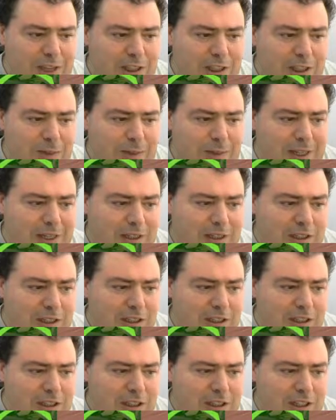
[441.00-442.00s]
in the bank,
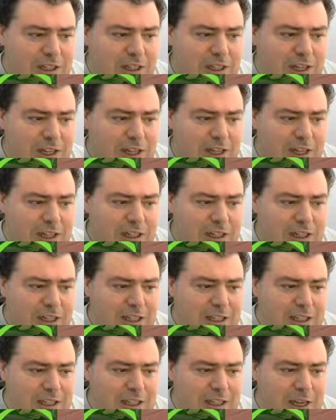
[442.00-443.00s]

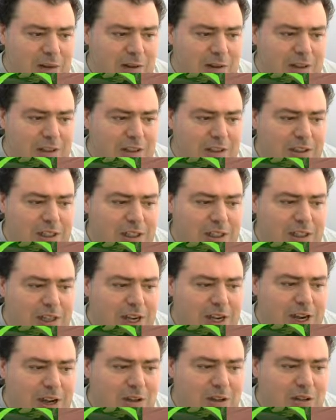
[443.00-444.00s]
and then I'm going to get
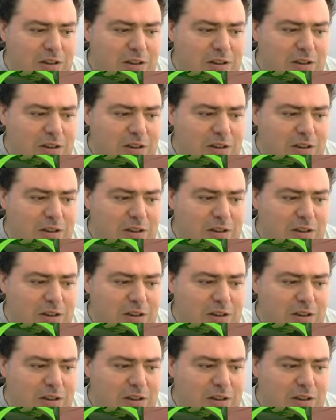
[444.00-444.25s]
out